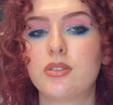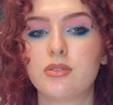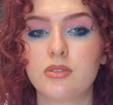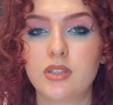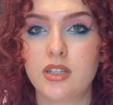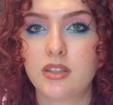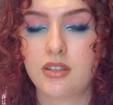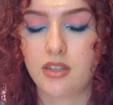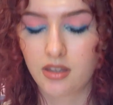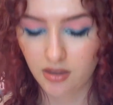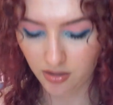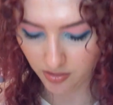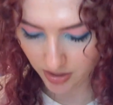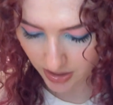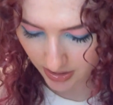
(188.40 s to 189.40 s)
to
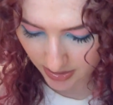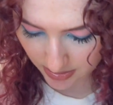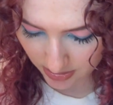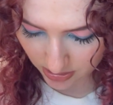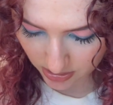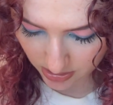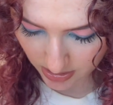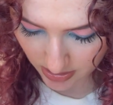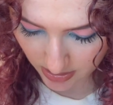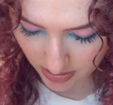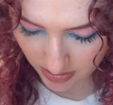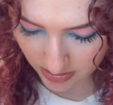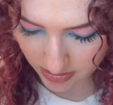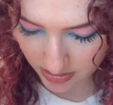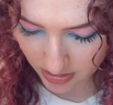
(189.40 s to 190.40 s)
93, and the
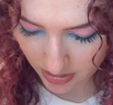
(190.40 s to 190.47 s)
shade